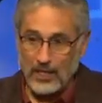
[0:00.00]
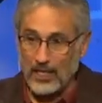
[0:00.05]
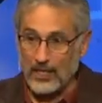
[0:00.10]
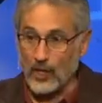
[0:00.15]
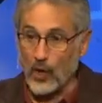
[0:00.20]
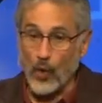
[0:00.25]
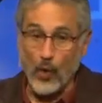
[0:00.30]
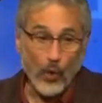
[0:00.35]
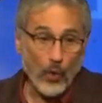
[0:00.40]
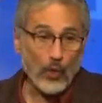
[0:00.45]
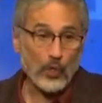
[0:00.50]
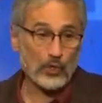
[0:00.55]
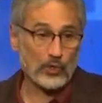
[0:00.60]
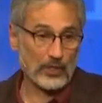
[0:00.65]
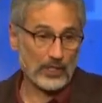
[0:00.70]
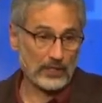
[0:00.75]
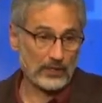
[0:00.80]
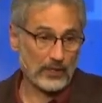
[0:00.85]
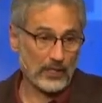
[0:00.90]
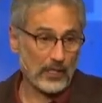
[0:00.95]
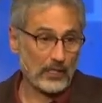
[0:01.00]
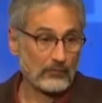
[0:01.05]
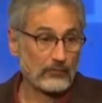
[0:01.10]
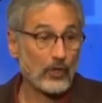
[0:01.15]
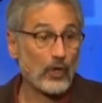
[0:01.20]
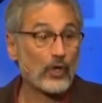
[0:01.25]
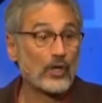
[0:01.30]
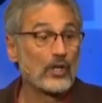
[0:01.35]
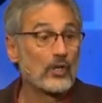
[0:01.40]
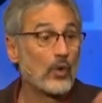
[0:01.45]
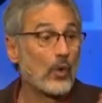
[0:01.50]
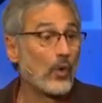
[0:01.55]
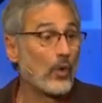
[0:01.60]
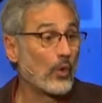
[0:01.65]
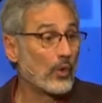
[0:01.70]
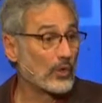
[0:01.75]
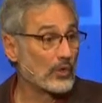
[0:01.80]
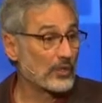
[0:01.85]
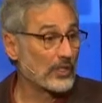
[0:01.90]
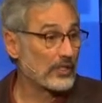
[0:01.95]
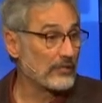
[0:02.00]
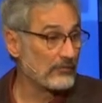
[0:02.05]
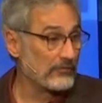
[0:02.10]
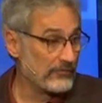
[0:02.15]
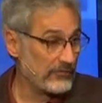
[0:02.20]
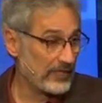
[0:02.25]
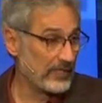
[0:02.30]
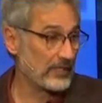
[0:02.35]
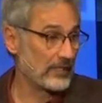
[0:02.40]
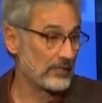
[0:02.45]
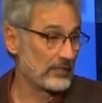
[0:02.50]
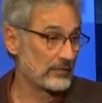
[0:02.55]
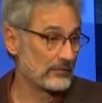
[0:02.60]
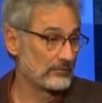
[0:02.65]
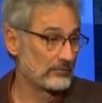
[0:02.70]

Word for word: an ordering love or an ordering fear.